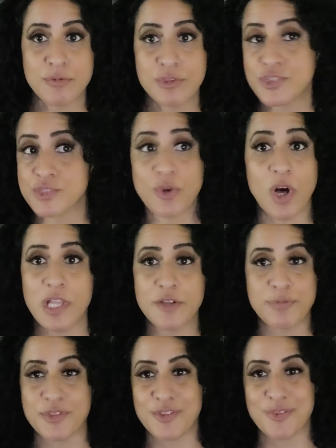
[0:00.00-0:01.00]
which is all
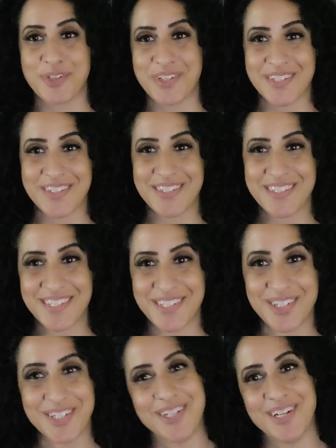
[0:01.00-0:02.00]
I've been doing
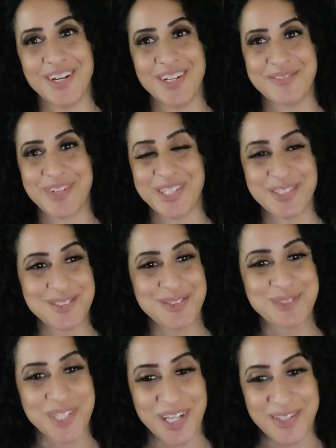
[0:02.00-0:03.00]
here on my
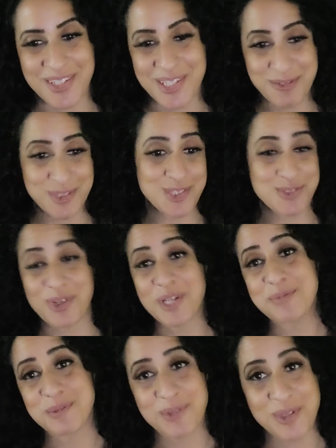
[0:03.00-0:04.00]
YouTube channel, which is
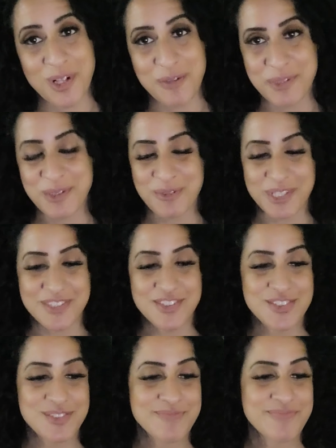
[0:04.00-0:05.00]
why people call me a witch